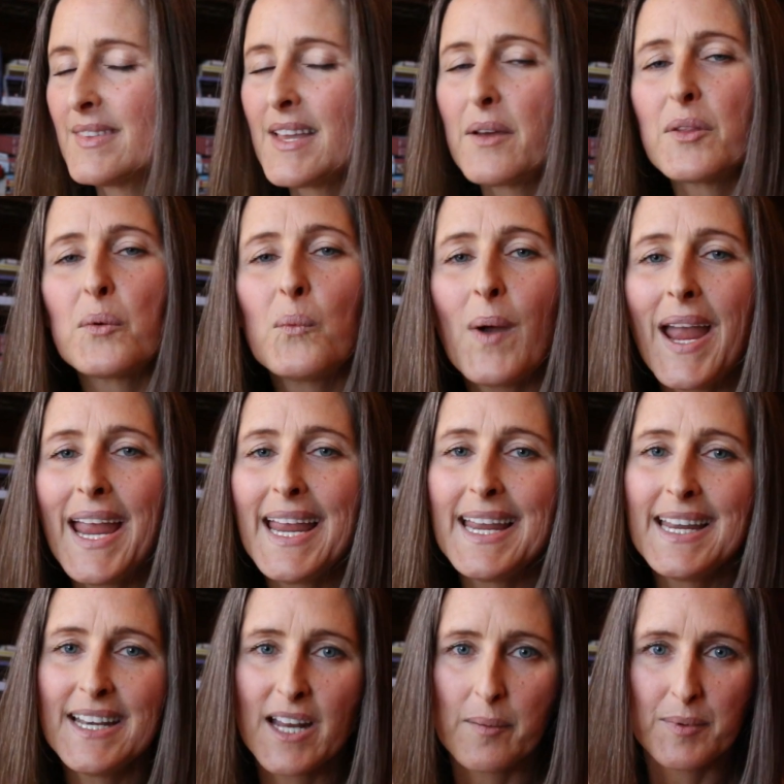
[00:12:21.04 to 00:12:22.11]
Now the way
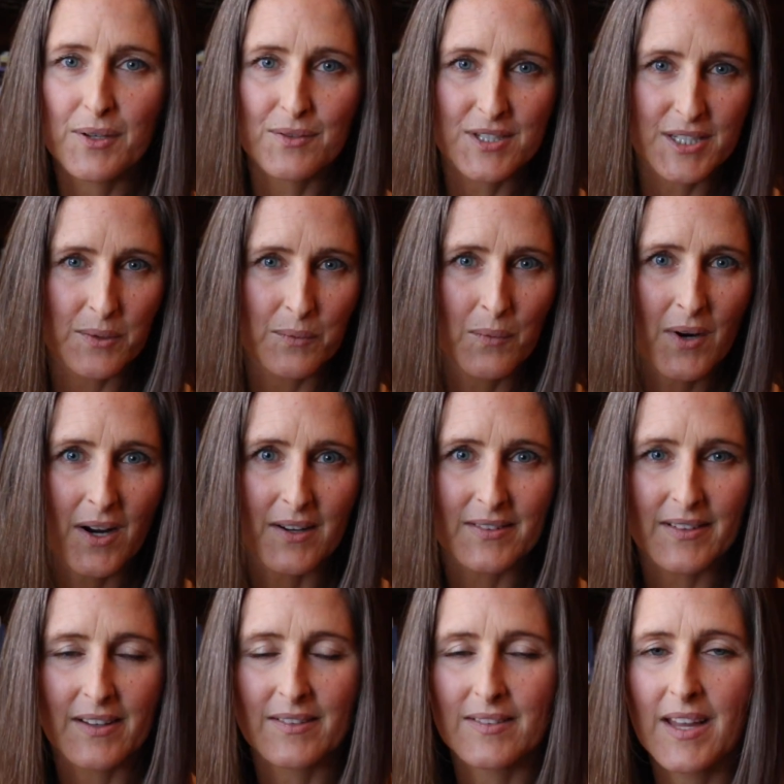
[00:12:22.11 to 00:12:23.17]
E W G
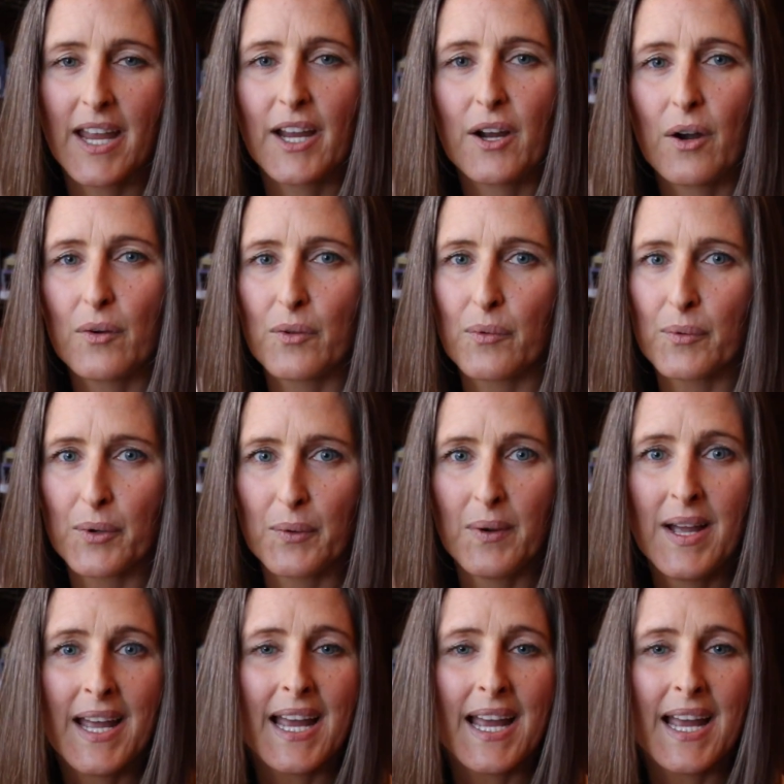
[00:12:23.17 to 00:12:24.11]
works is they go through